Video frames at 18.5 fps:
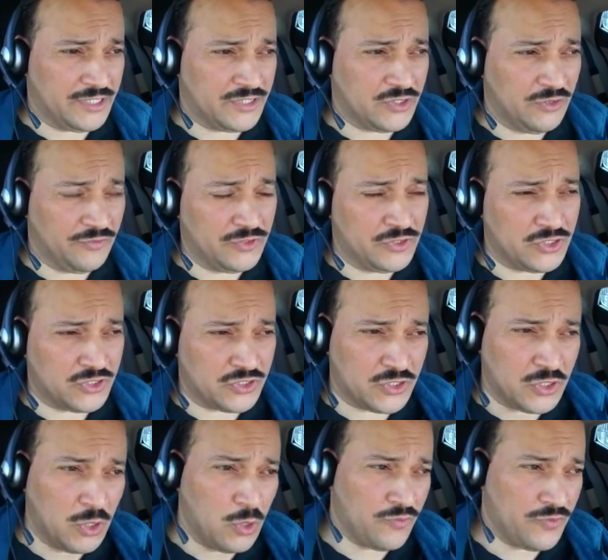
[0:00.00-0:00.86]
So if you
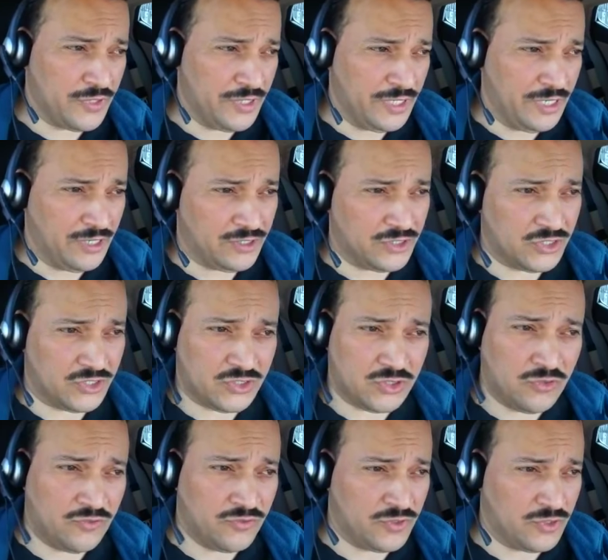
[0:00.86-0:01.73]
just go over there,
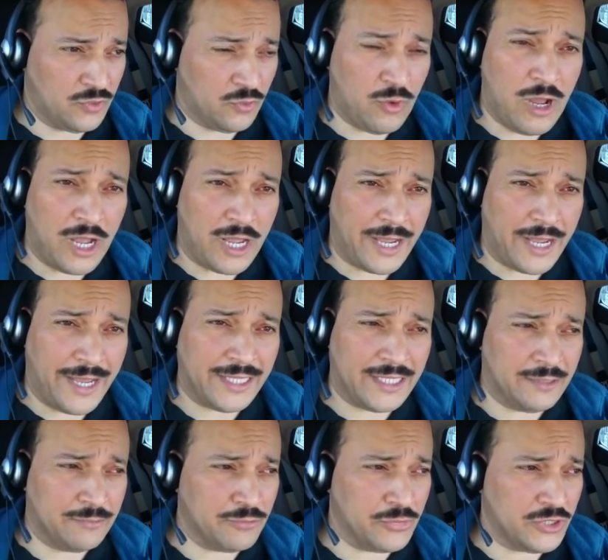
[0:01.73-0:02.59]
just over to
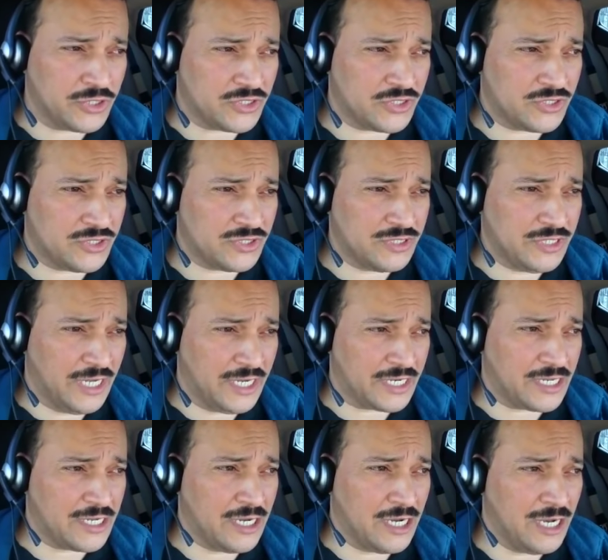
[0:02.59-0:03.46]

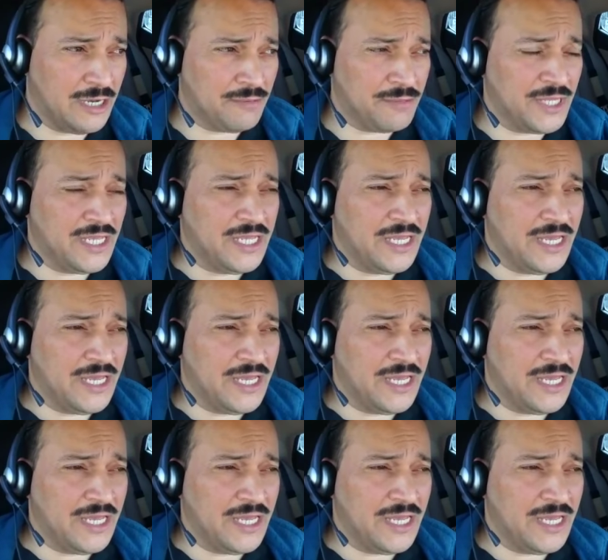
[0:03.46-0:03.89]
rockislandbooks.com,